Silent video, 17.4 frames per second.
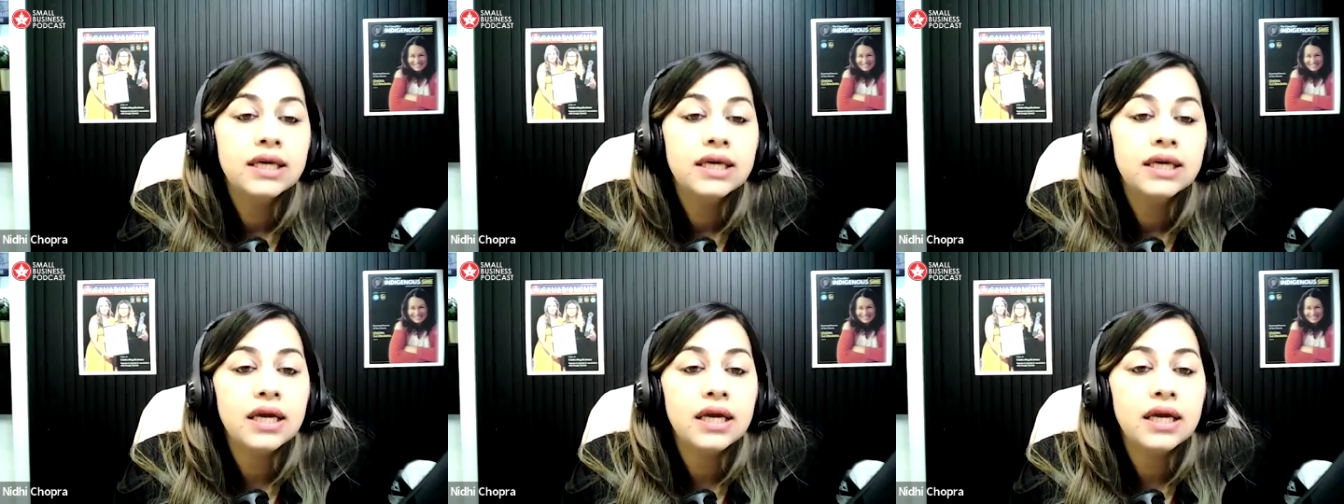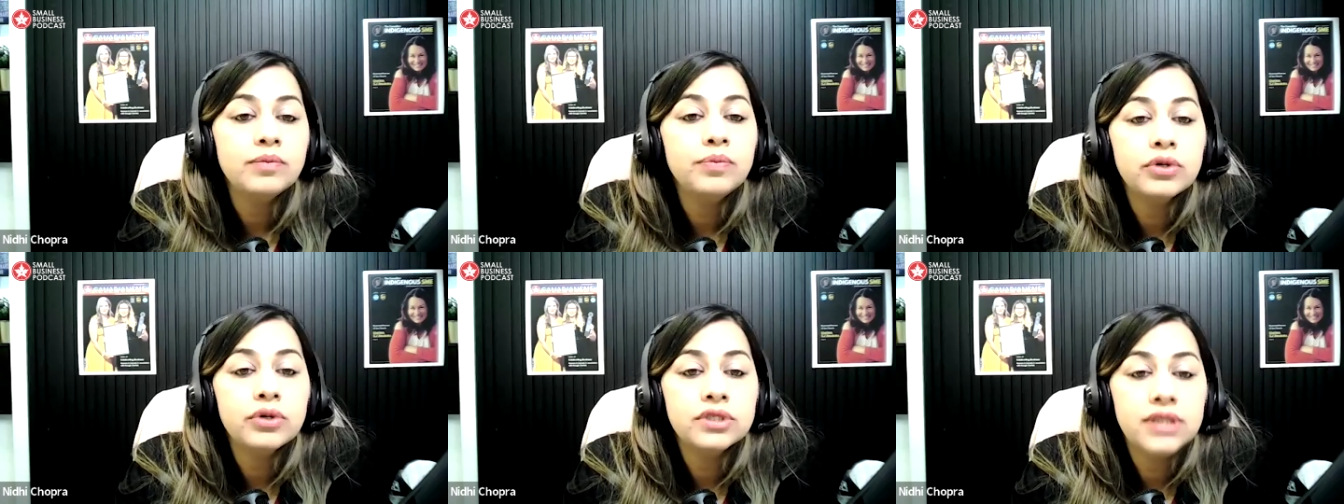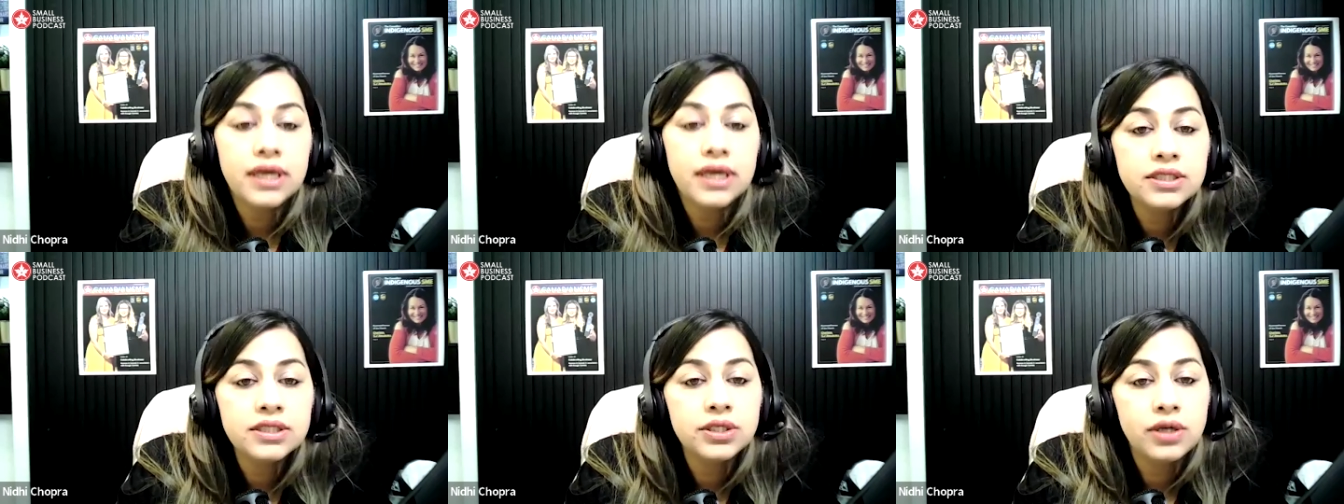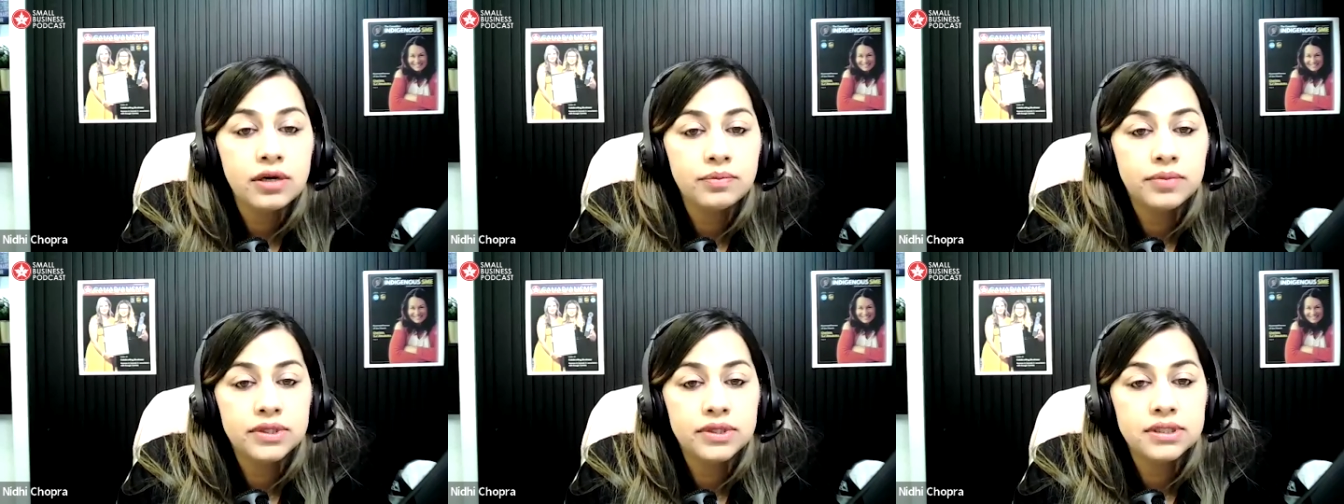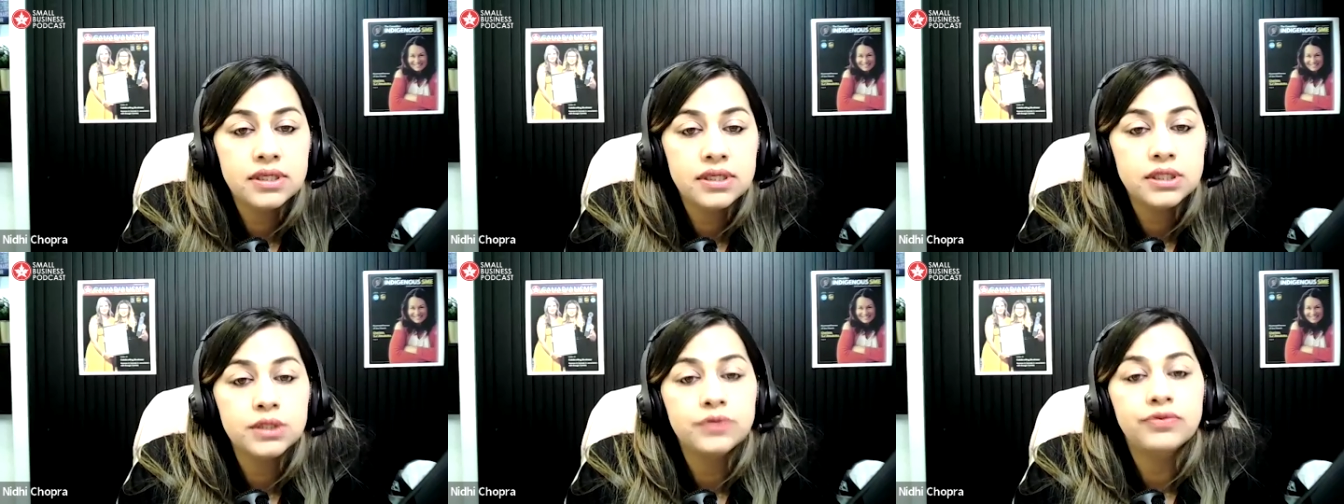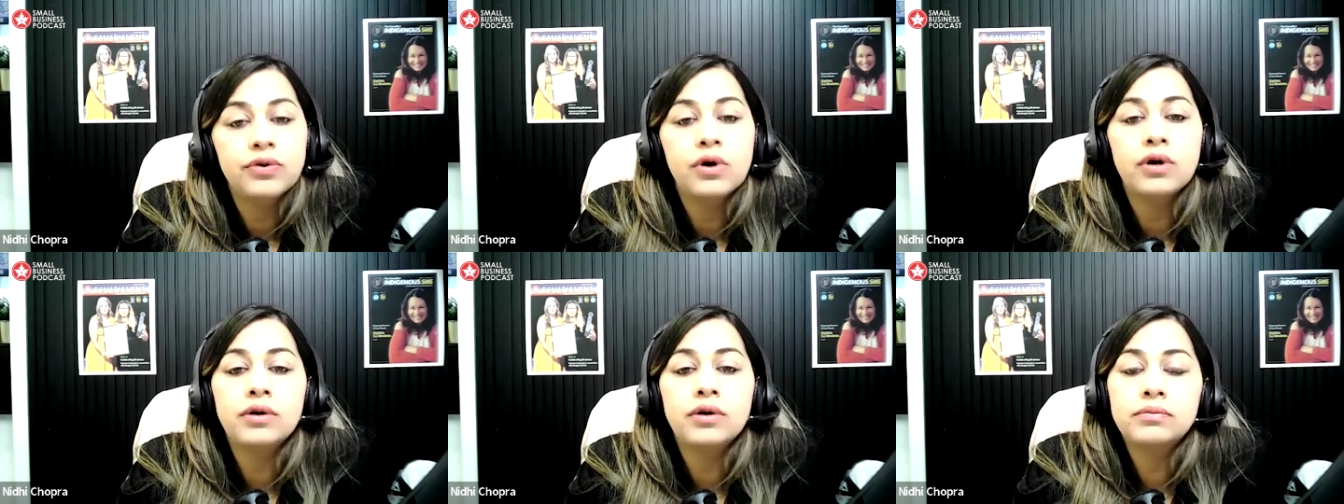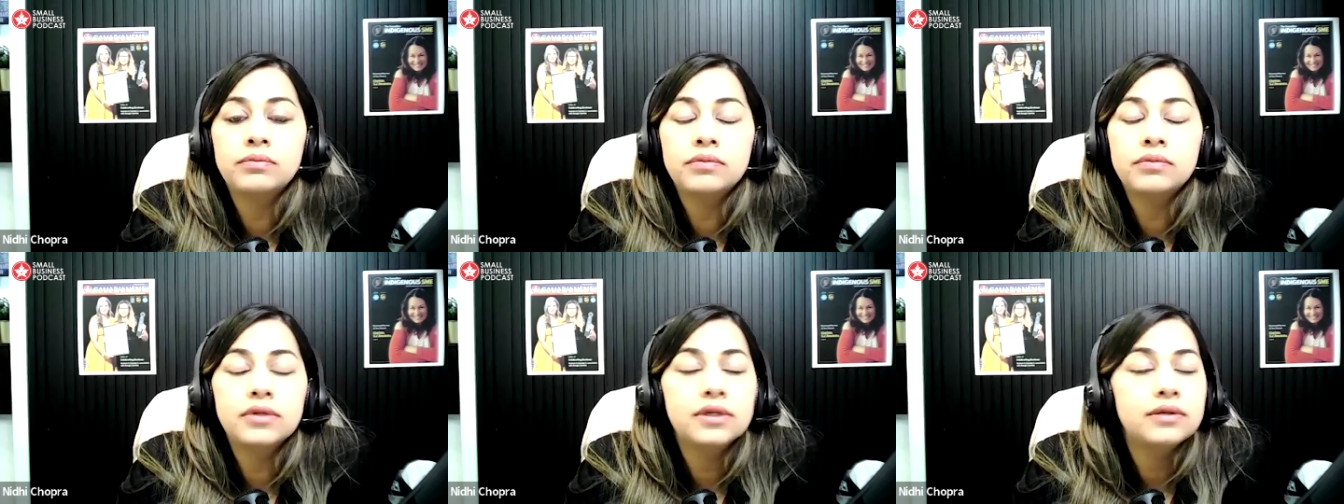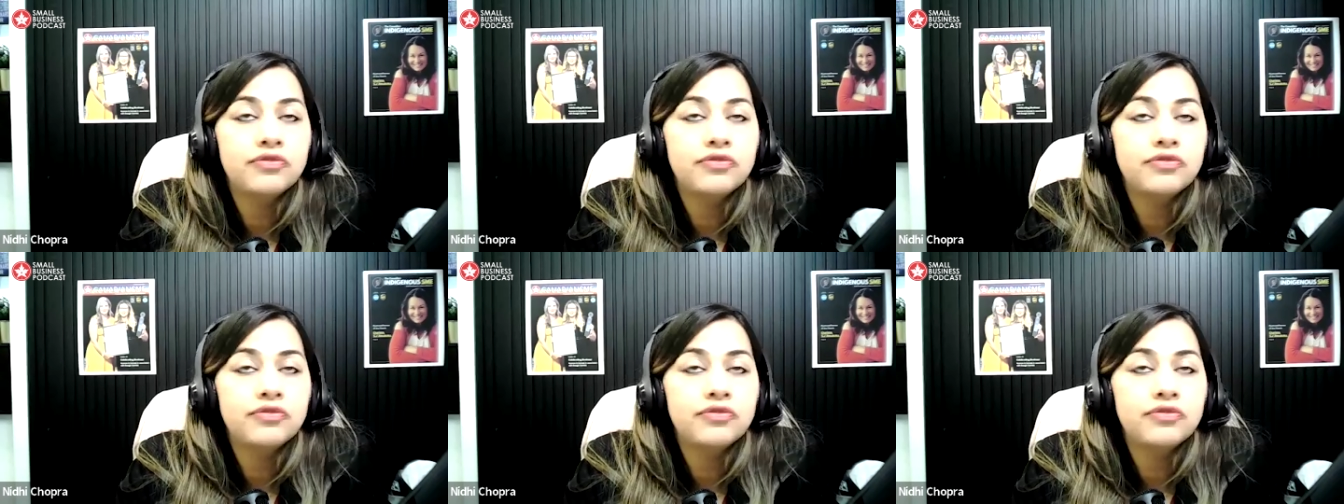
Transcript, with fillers: can protect your business from